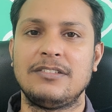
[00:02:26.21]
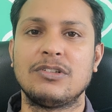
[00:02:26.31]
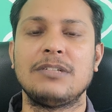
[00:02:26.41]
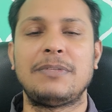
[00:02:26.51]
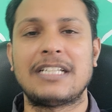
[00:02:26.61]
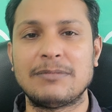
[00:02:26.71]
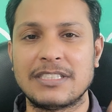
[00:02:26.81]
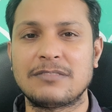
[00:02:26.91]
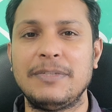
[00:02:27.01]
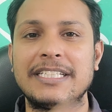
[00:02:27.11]
Okay, but I'm
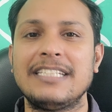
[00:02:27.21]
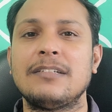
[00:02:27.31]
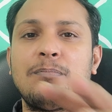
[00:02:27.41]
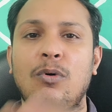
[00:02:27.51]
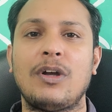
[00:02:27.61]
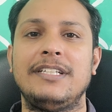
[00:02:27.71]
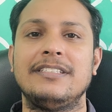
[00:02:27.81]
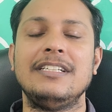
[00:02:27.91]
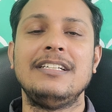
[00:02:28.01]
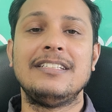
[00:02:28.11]
just making the
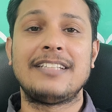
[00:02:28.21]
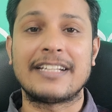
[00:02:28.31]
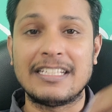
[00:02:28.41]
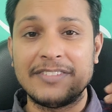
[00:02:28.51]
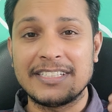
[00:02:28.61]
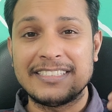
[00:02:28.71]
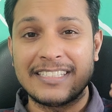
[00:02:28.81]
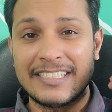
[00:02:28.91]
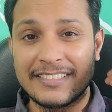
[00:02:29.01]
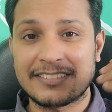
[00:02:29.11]
point that even in the
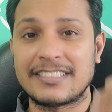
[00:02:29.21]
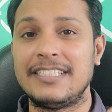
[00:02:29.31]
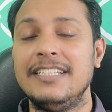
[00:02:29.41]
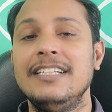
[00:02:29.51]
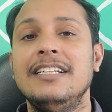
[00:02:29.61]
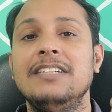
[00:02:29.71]
history,